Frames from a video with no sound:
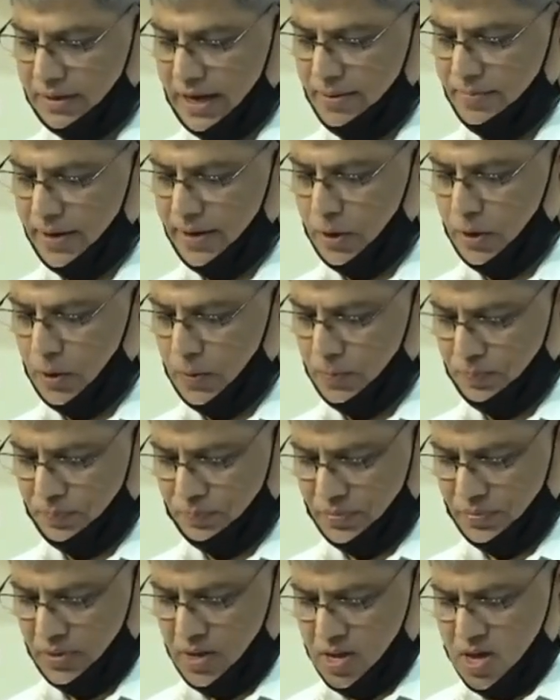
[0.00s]
time ago.
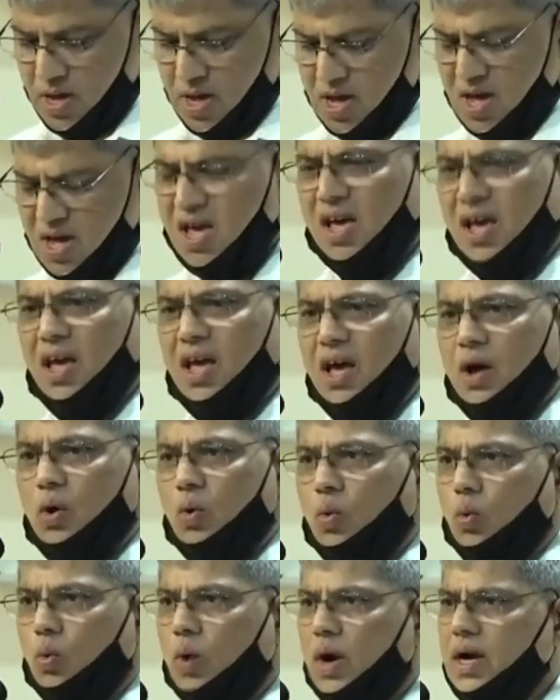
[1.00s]

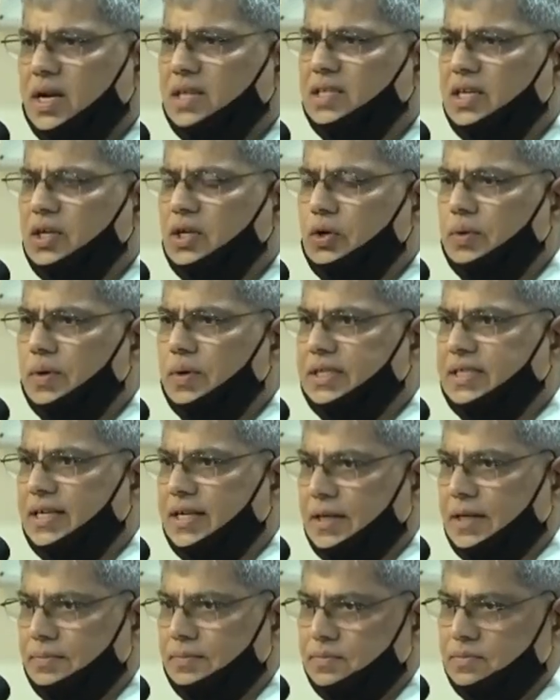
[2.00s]
What is a
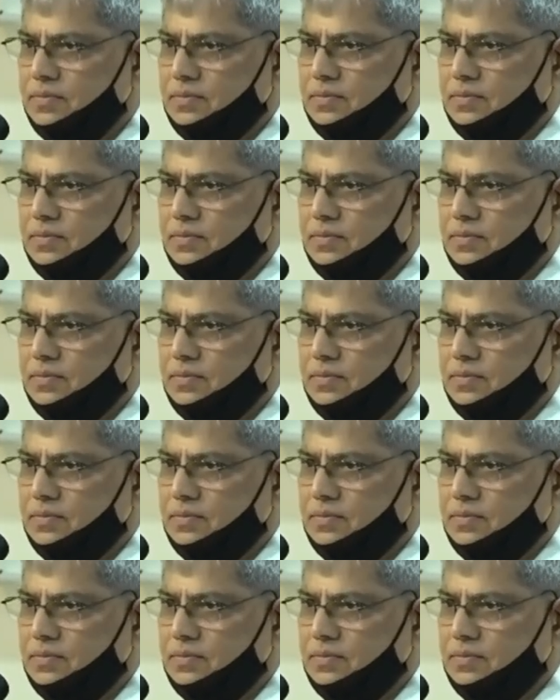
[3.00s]
university?